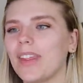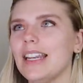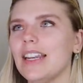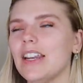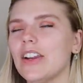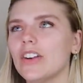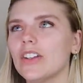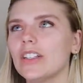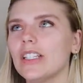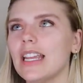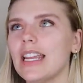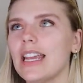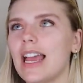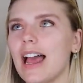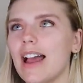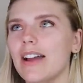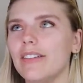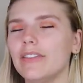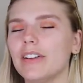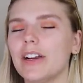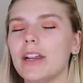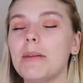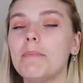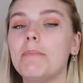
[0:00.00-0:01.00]
Nearly
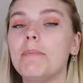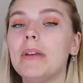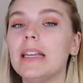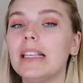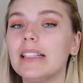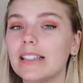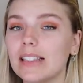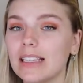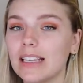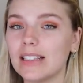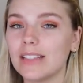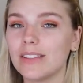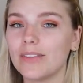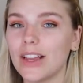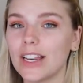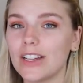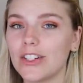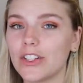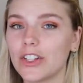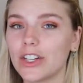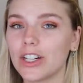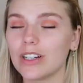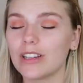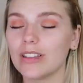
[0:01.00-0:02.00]
every business
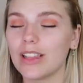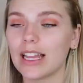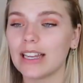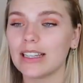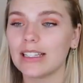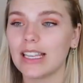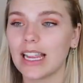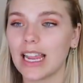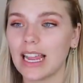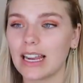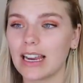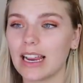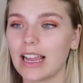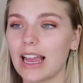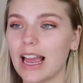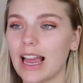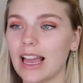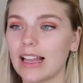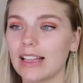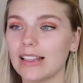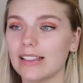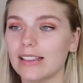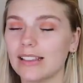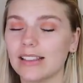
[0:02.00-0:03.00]
venture that Tana
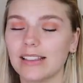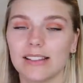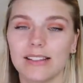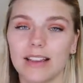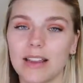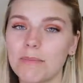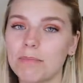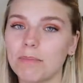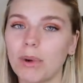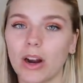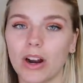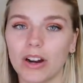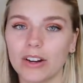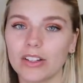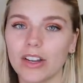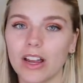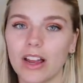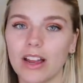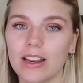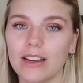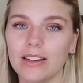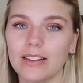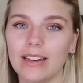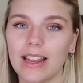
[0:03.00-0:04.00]
has embarked
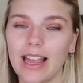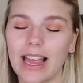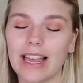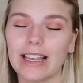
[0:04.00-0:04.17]
on